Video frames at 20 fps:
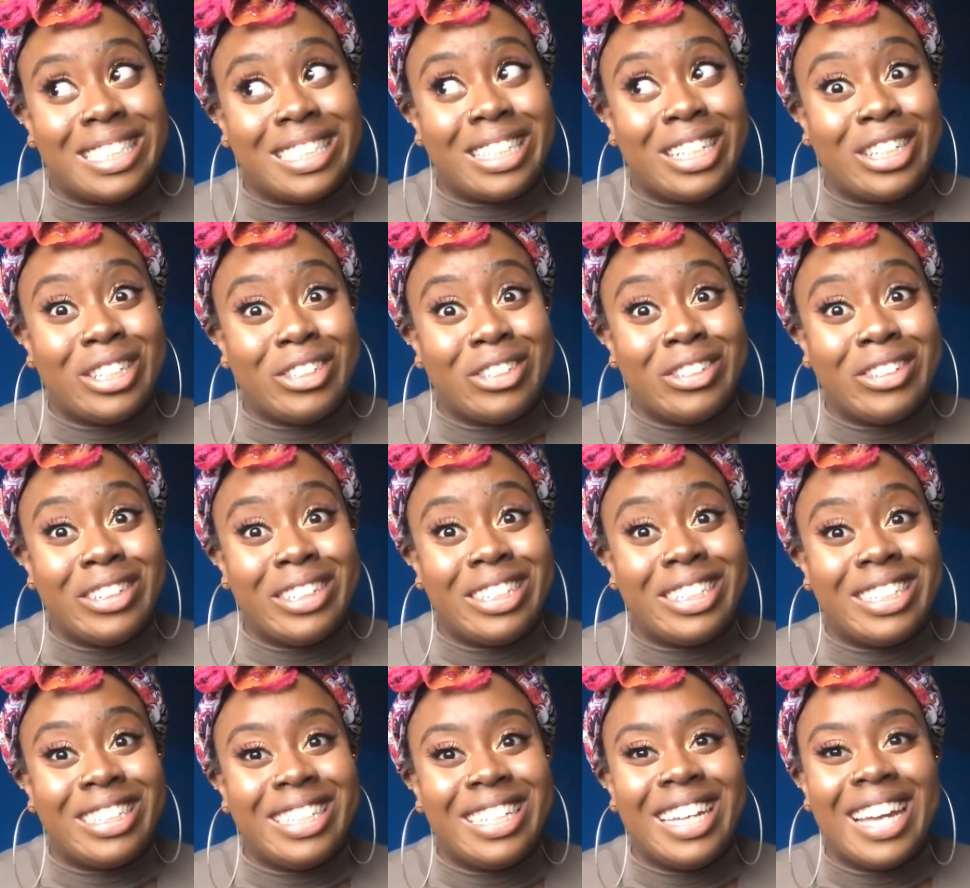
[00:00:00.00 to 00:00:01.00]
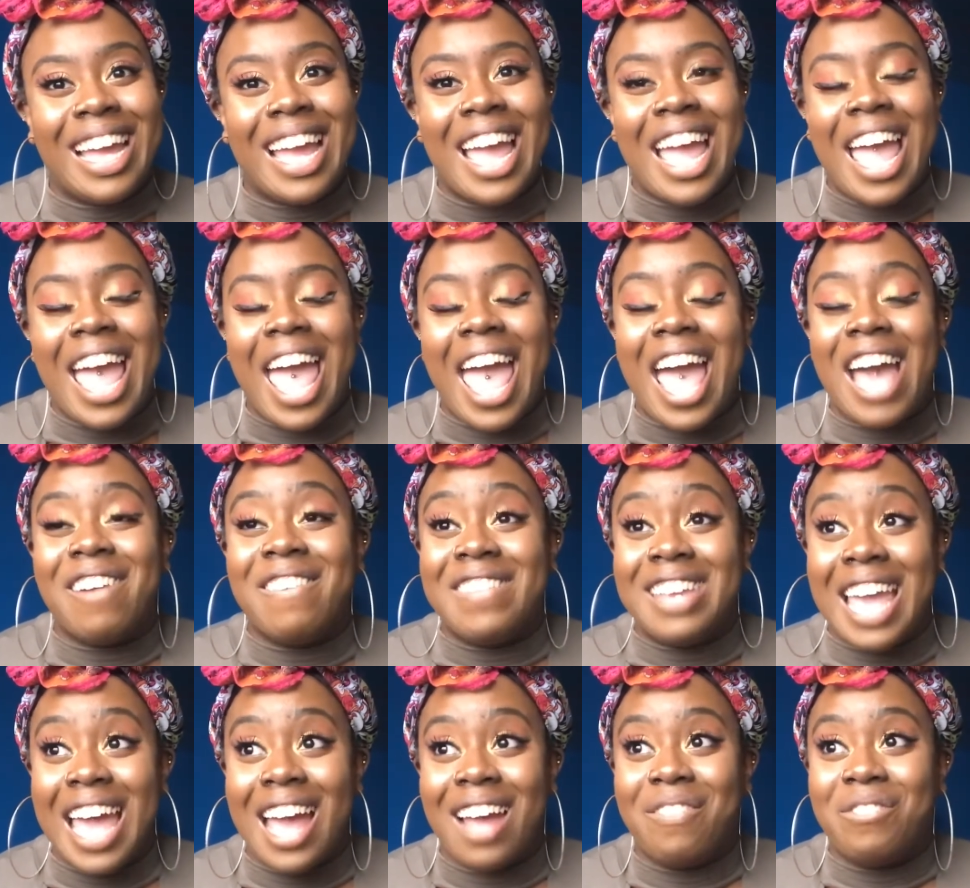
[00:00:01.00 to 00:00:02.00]
I'll try. And
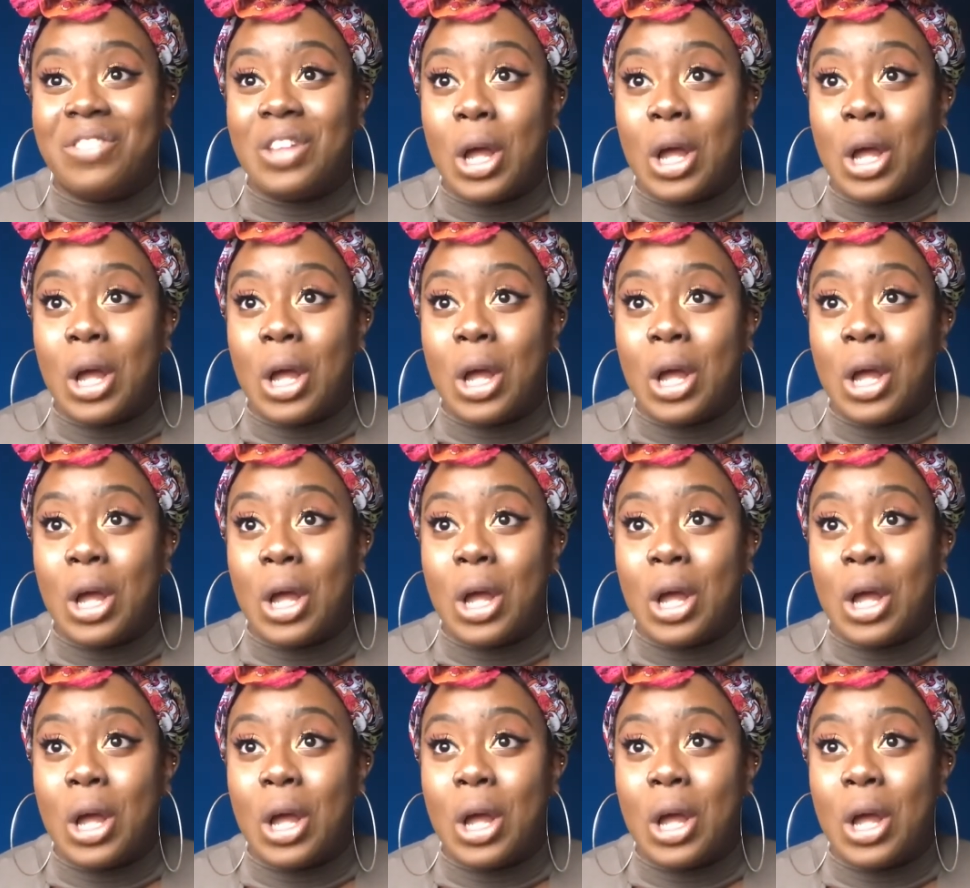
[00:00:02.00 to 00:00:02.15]
yeah,